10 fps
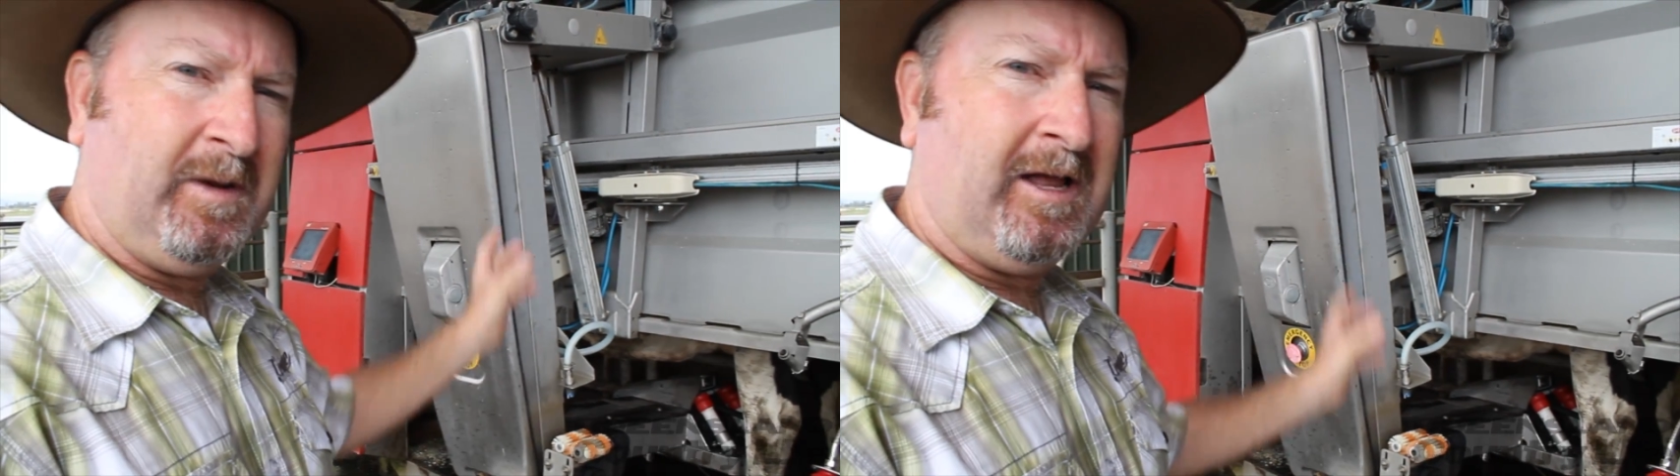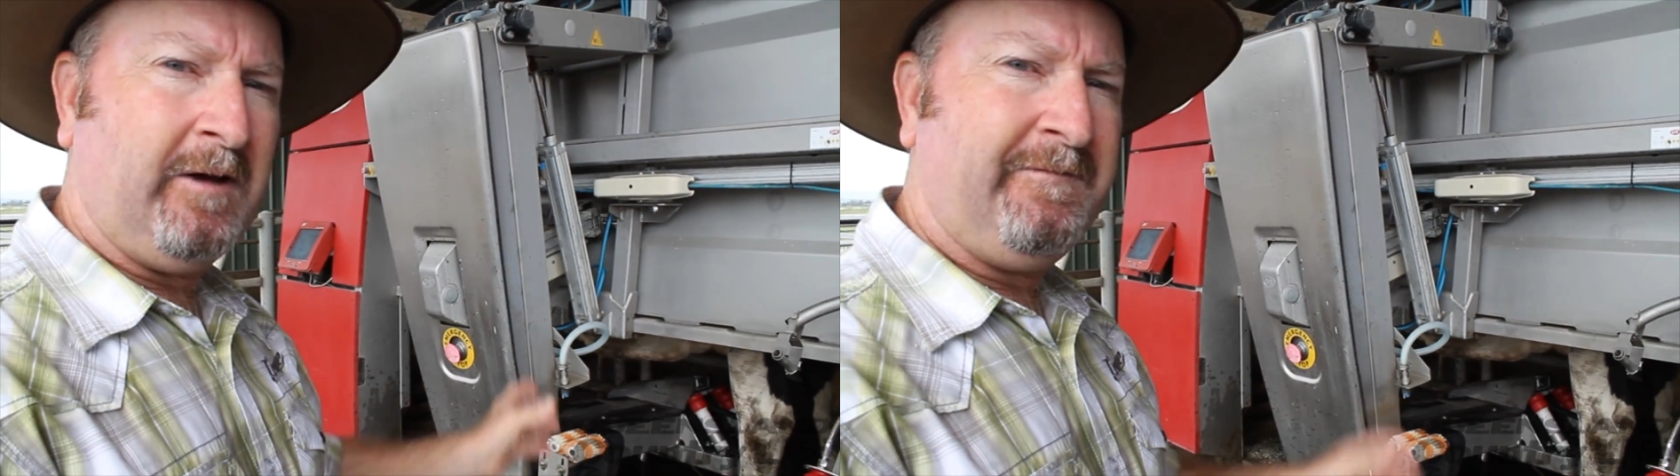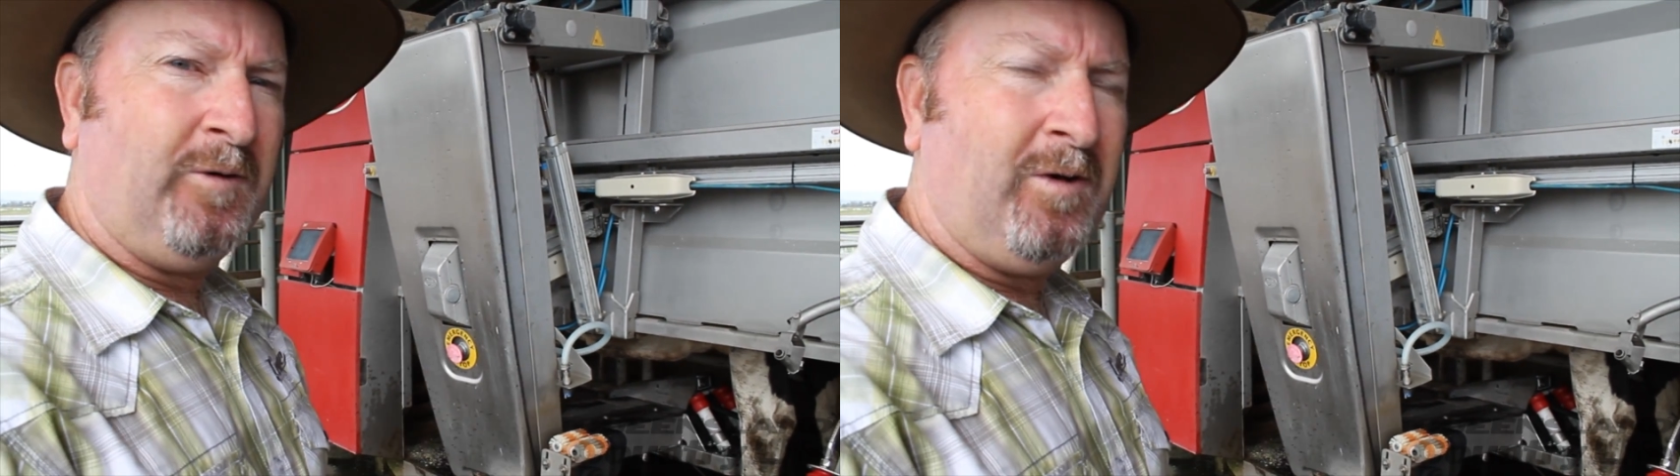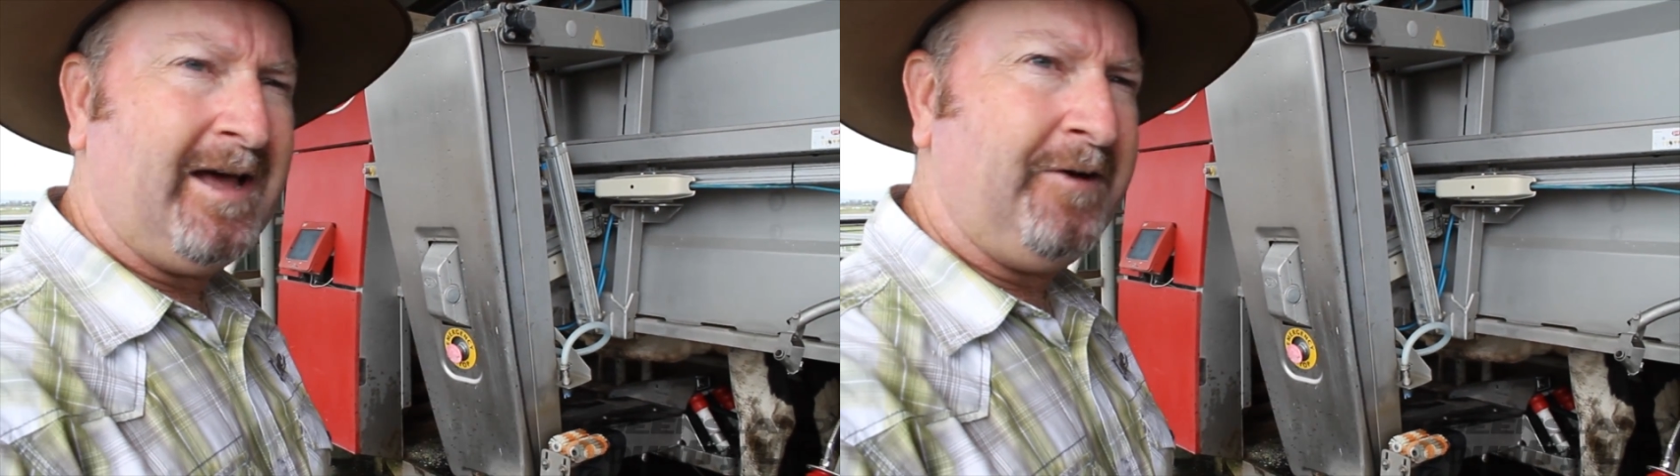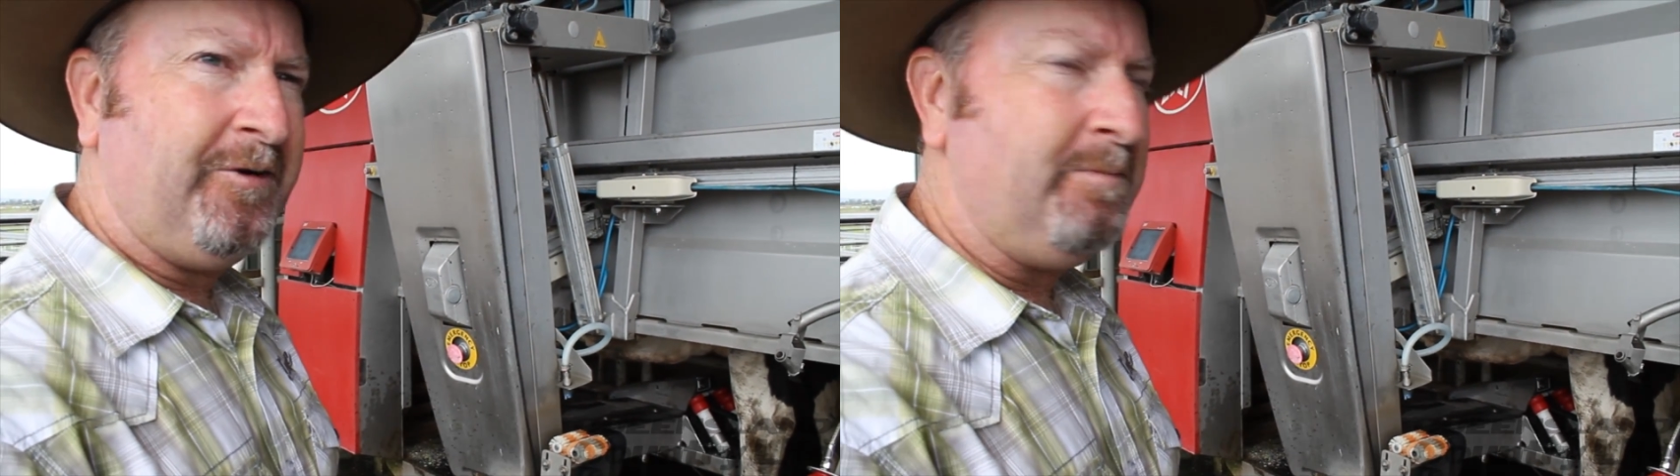below
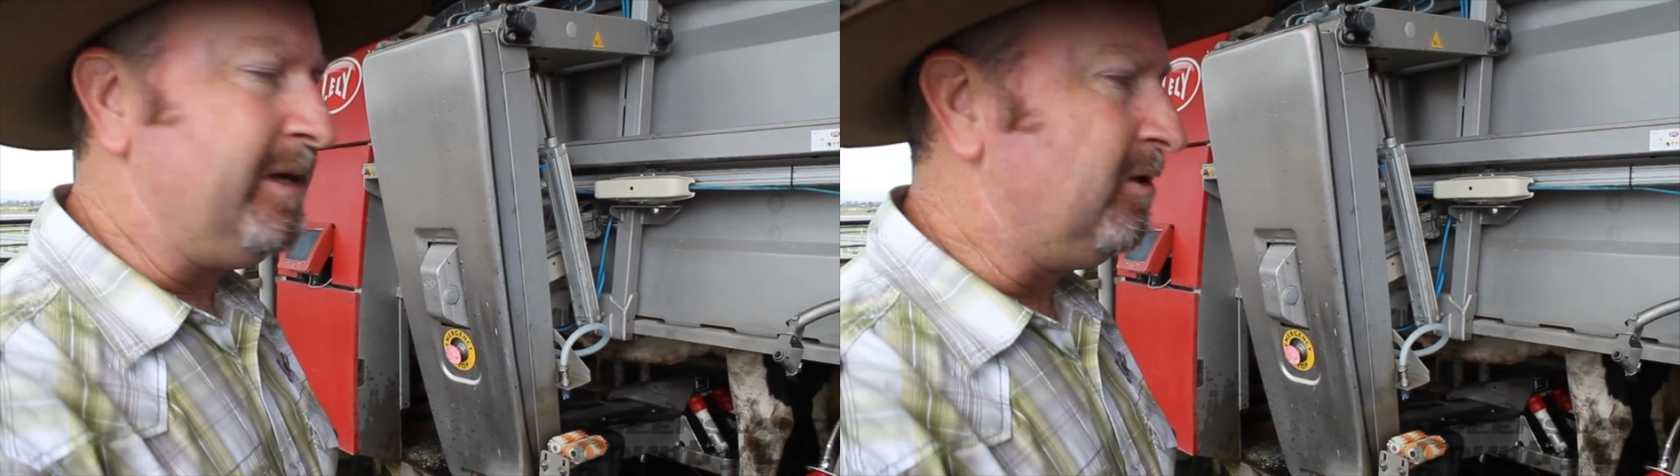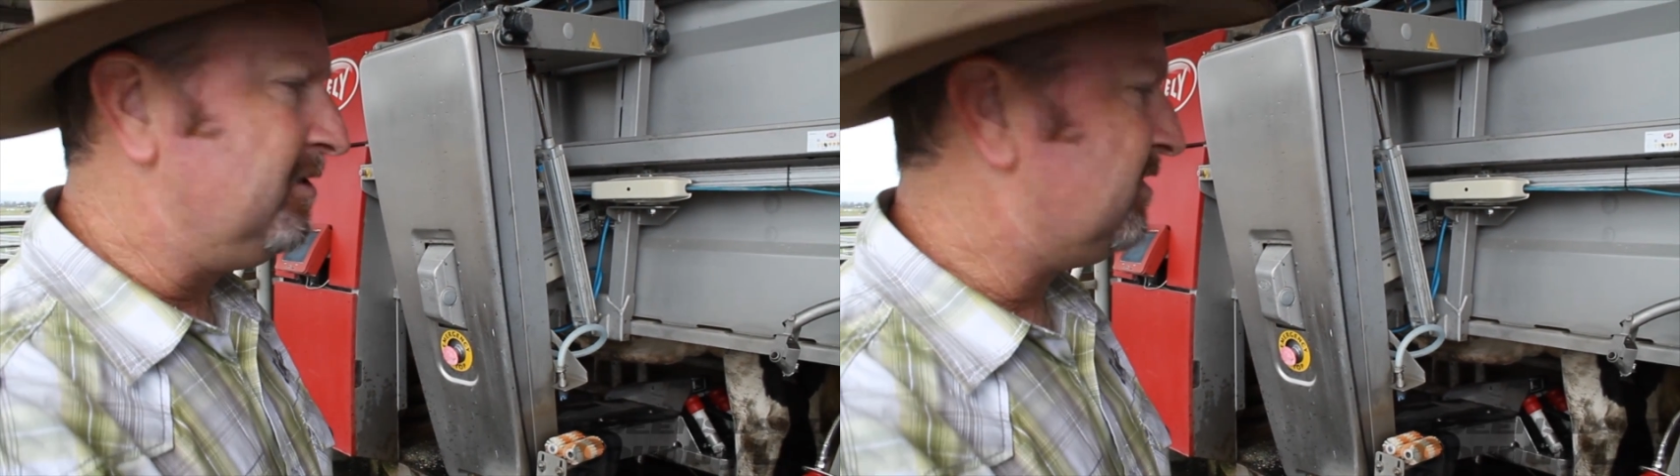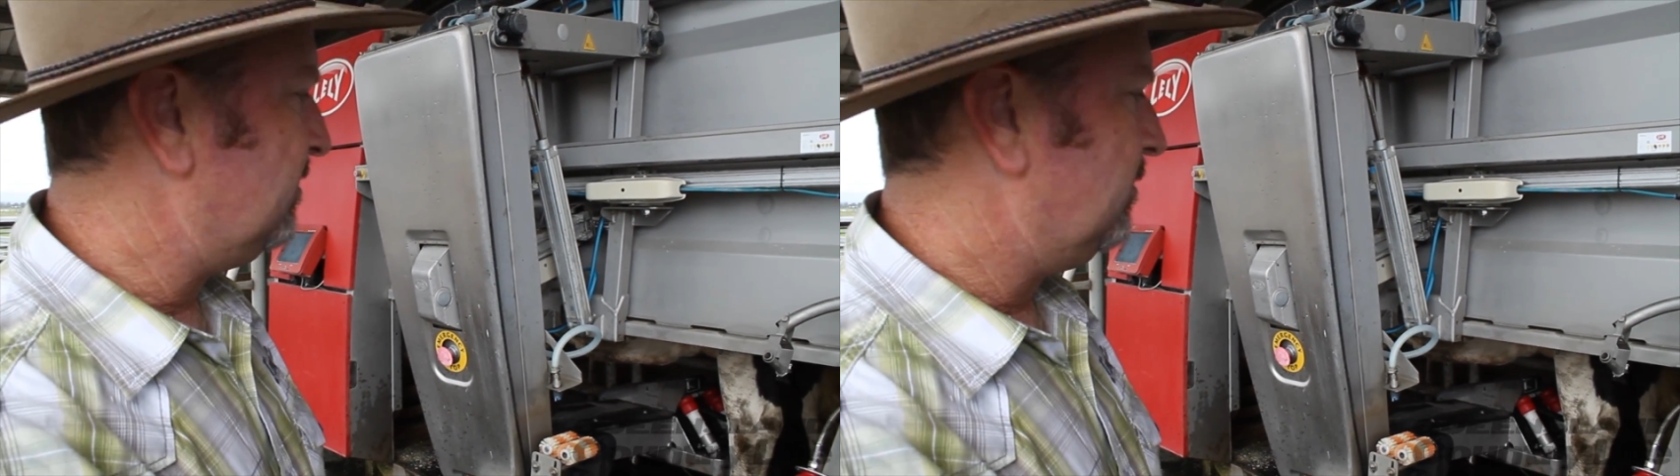400 mils